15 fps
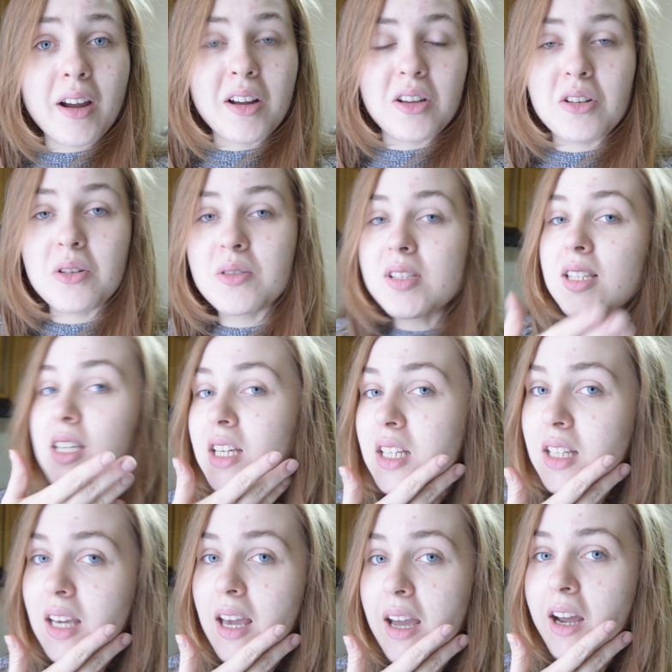you know,
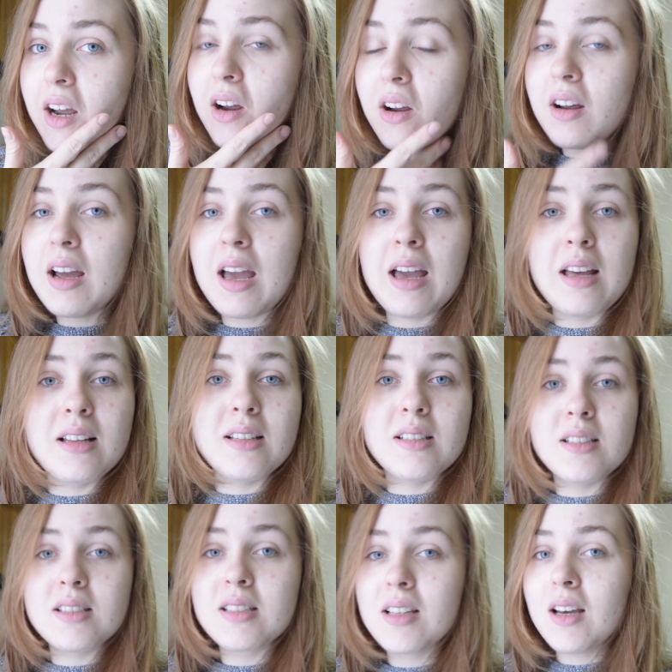skincare
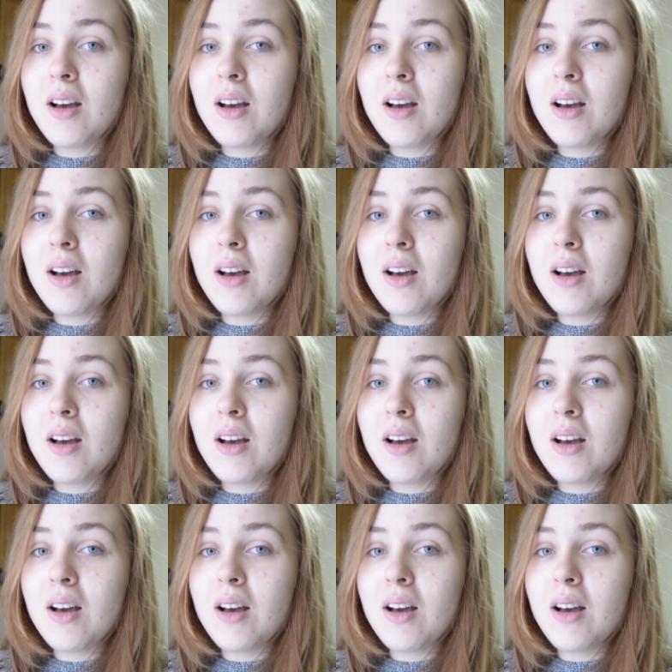and